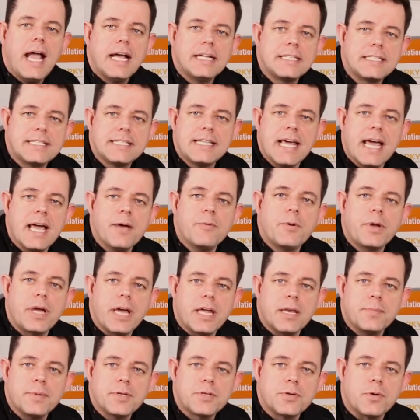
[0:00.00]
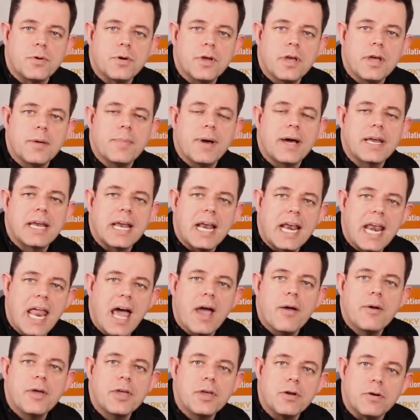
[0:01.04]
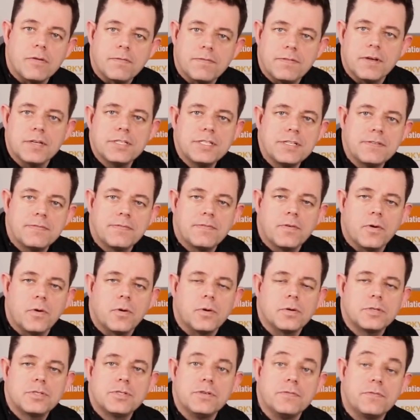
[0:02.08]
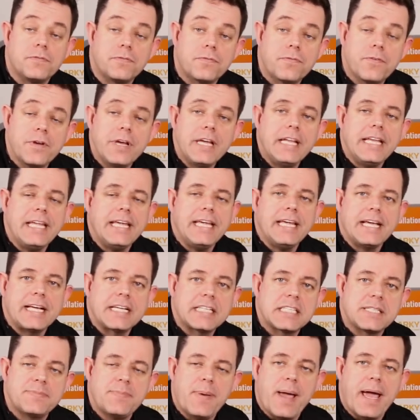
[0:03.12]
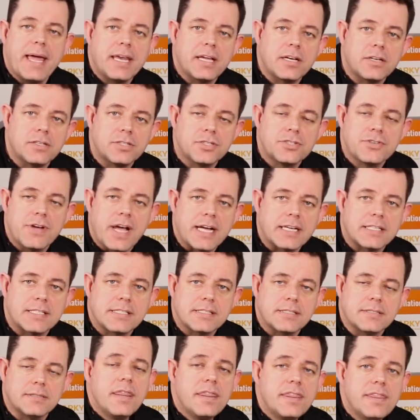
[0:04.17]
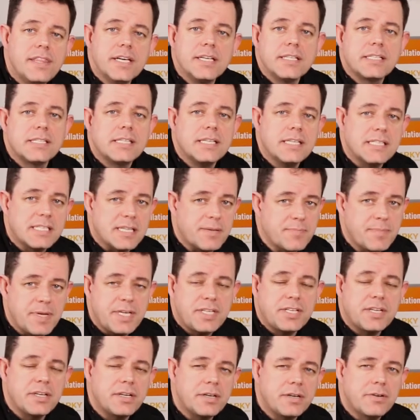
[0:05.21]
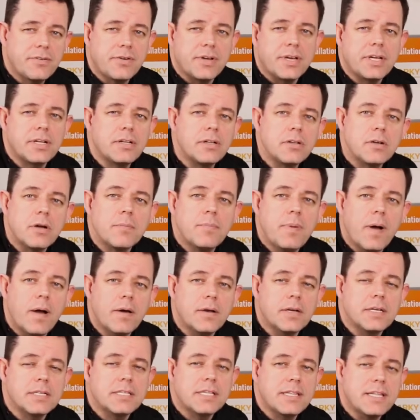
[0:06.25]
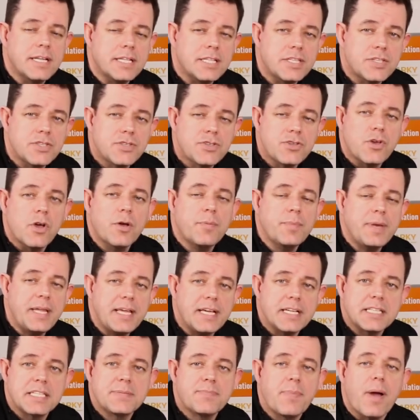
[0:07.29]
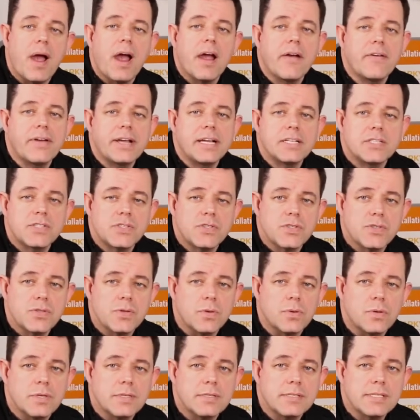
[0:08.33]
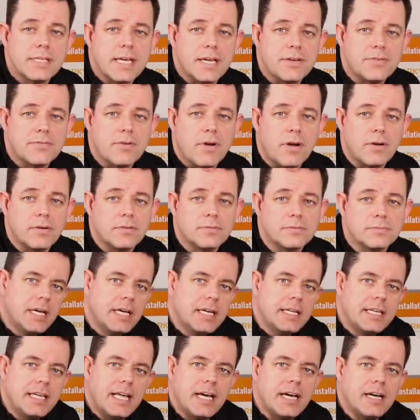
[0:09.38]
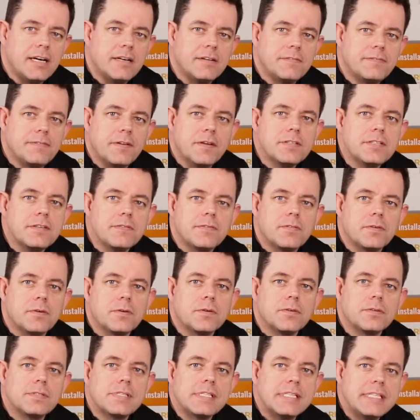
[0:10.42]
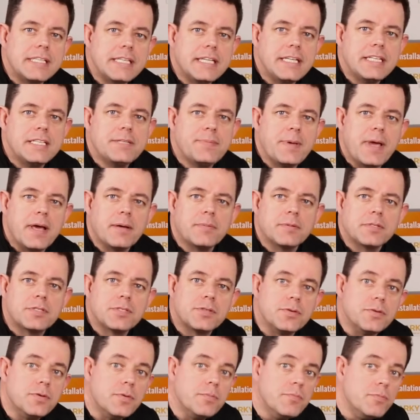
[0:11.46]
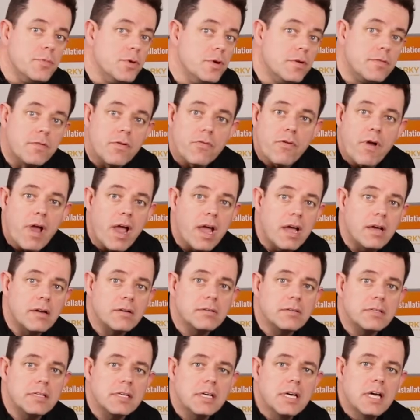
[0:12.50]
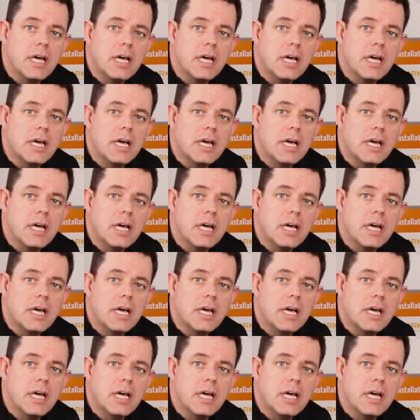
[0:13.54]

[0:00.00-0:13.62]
and today we're going to be talking about allowing your floating floor to freely expand and contract. This is a mission critical component that so many aspiring installers get wrong. Now, floating floors need to be able to move around